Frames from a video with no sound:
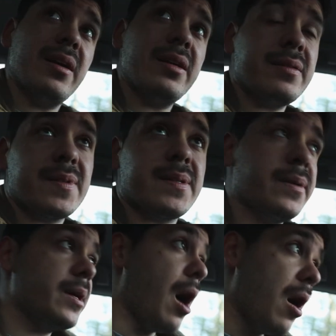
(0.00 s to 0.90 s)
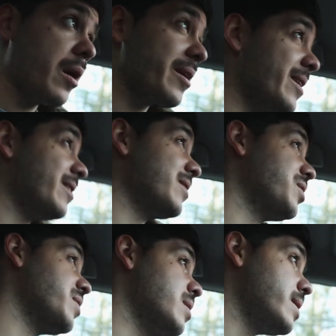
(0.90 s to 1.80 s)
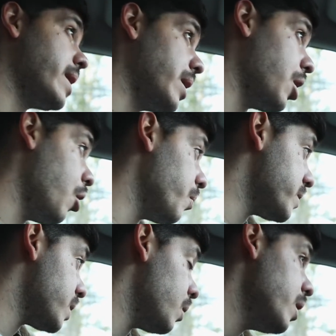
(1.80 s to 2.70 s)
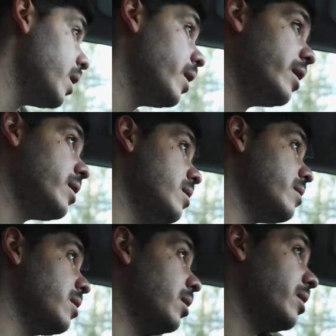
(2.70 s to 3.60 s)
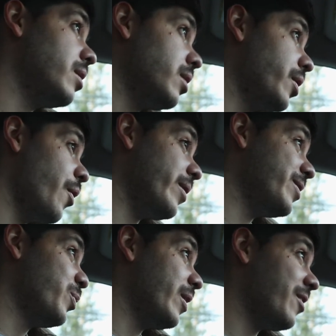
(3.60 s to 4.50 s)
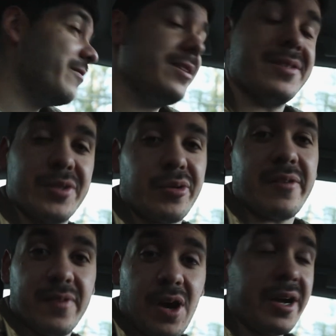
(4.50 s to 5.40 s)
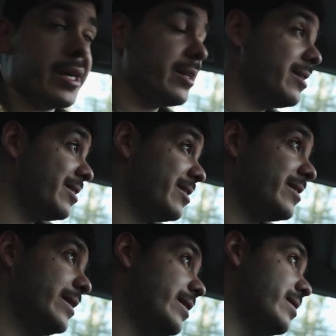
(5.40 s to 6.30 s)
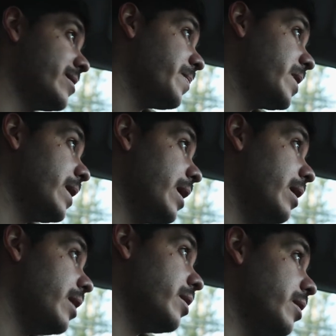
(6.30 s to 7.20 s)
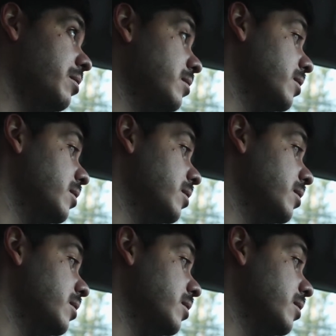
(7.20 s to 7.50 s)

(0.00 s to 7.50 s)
it's hard just staying home. So going to the convenience store and vlogging, it's something that, I don't know,